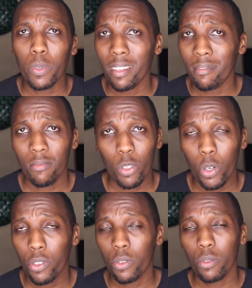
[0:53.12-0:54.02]
We'll
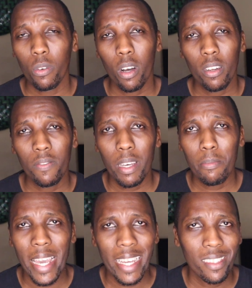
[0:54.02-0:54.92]
go through all of
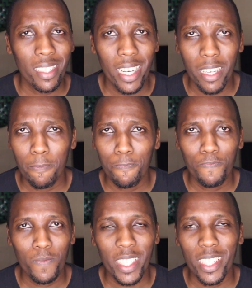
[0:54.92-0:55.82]
them, and
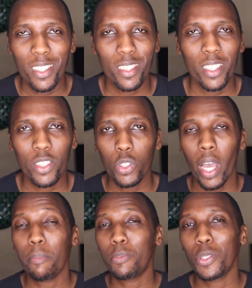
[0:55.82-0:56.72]
it's
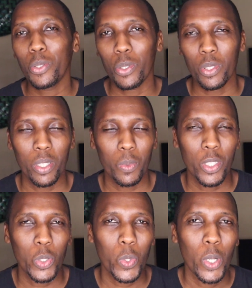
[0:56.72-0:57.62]
up to you to see
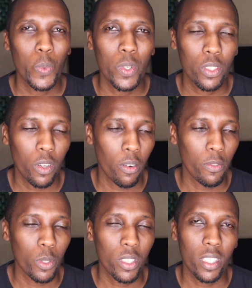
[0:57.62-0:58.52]
which
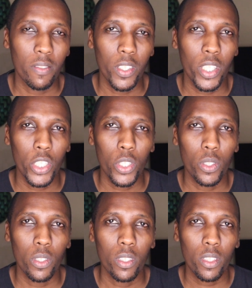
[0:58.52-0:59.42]
of those
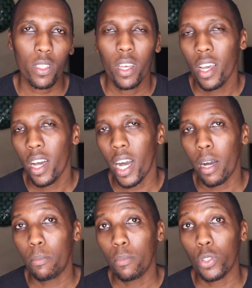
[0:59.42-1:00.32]
certifications
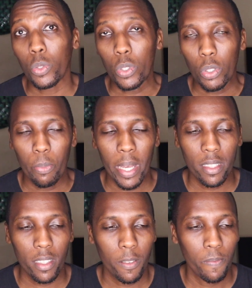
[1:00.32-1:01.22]
suit you
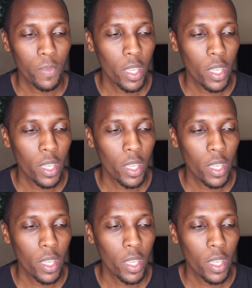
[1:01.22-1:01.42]
best.